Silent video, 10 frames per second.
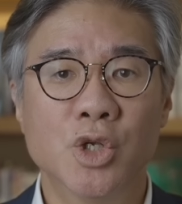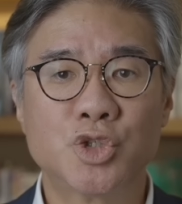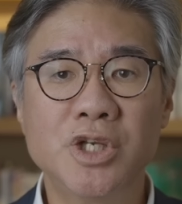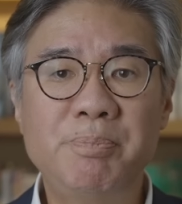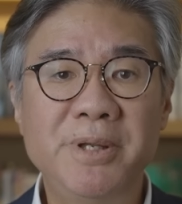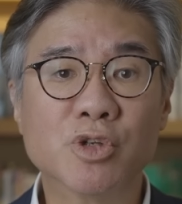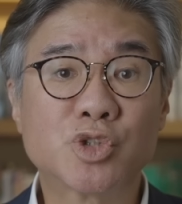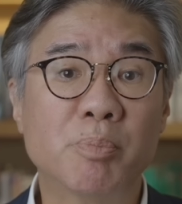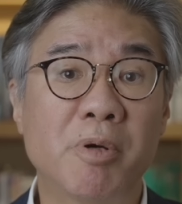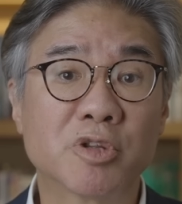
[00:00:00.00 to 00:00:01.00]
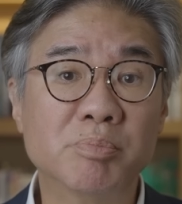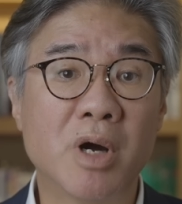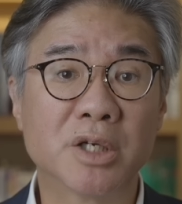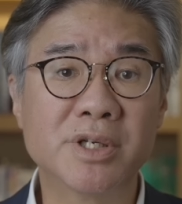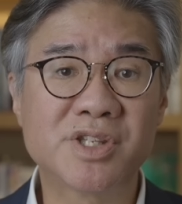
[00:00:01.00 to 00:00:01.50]
She appeals to both
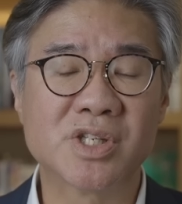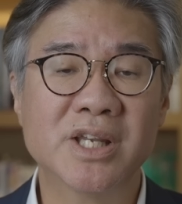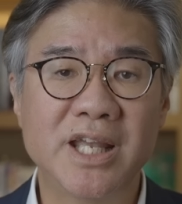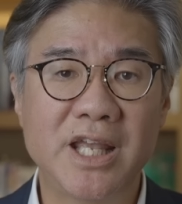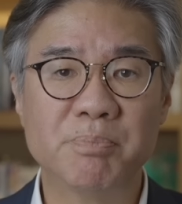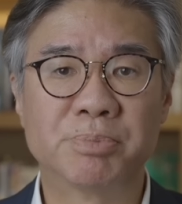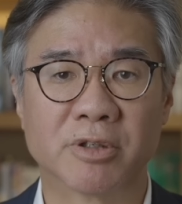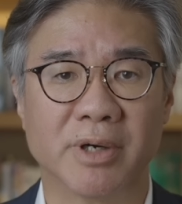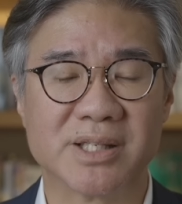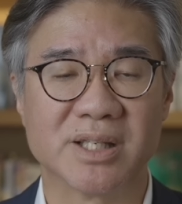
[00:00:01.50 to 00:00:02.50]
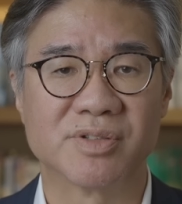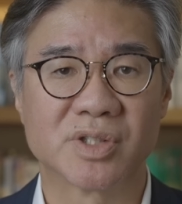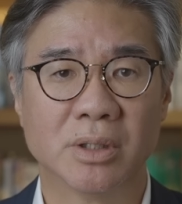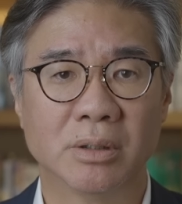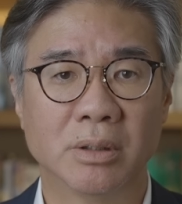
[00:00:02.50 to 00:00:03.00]
moderates and
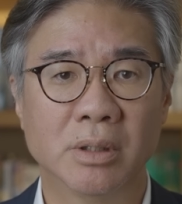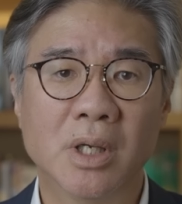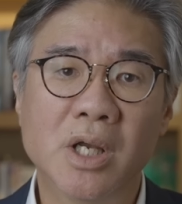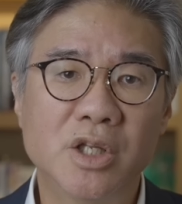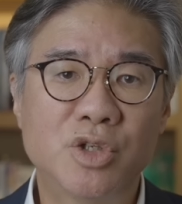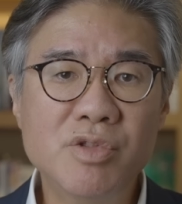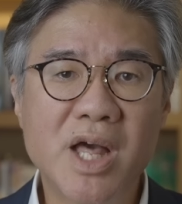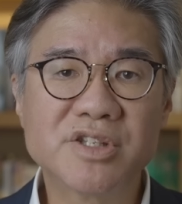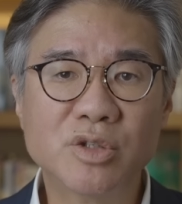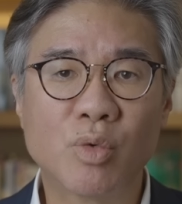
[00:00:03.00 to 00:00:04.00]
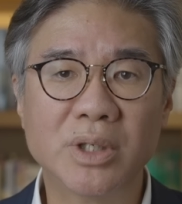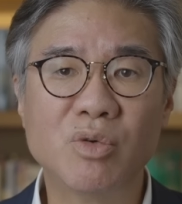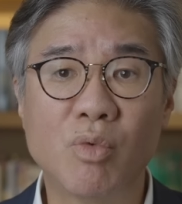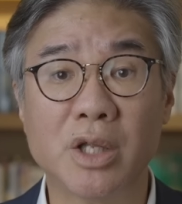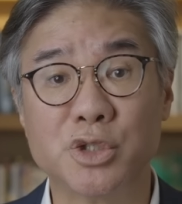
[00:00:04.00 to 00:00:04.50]
progressives. In
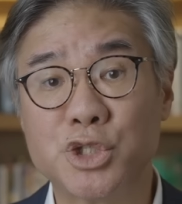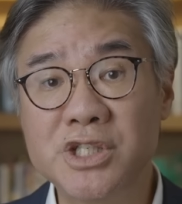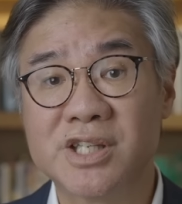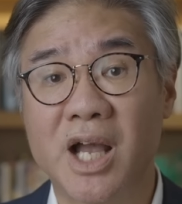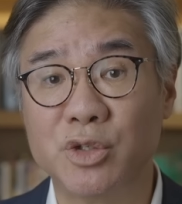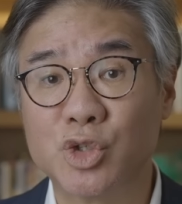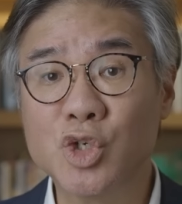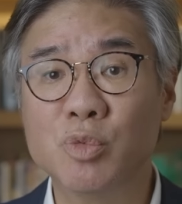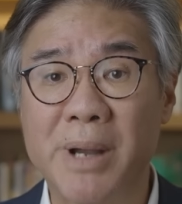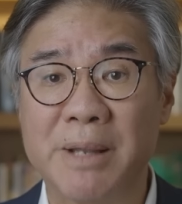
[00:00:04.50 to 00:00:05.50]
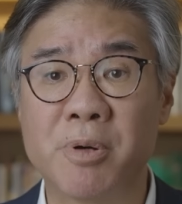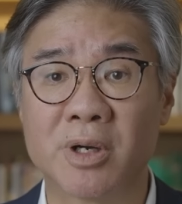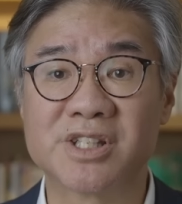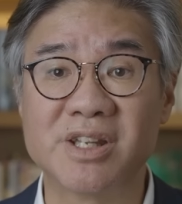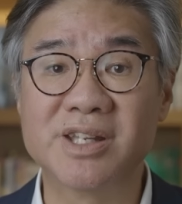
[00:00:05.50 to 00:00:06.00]
2021, she signed 2
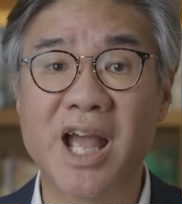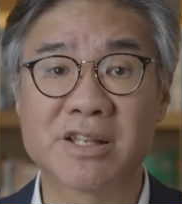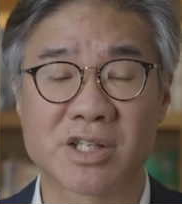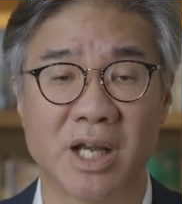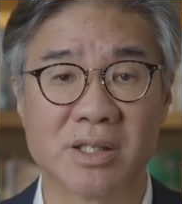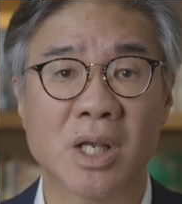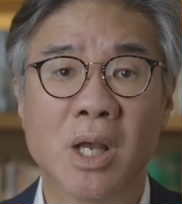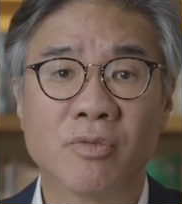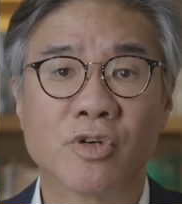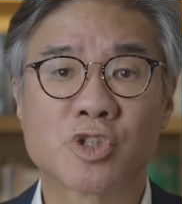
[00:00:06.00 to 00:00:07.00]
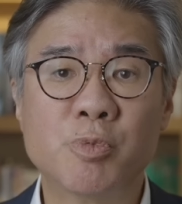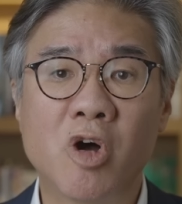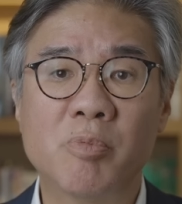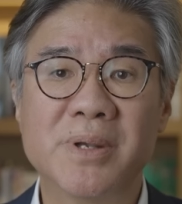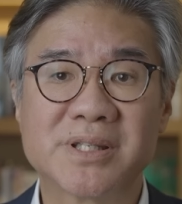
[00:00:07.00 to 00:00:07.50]
bipartisan tax cuts for
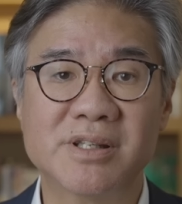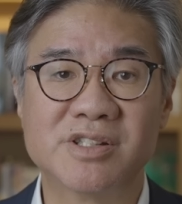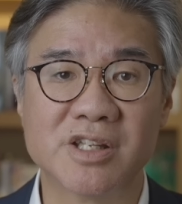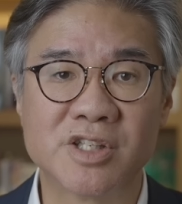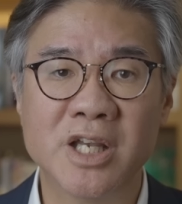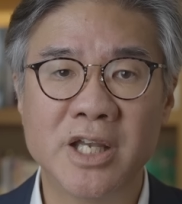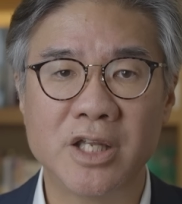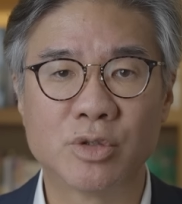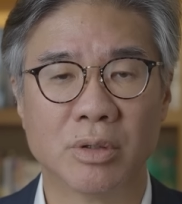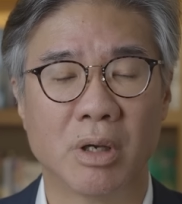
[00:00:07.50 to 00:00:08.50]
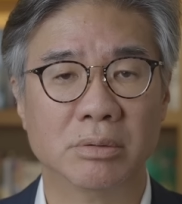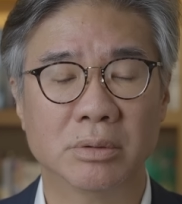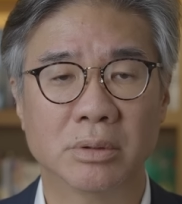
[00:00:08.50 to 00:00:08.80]
small businesses into law.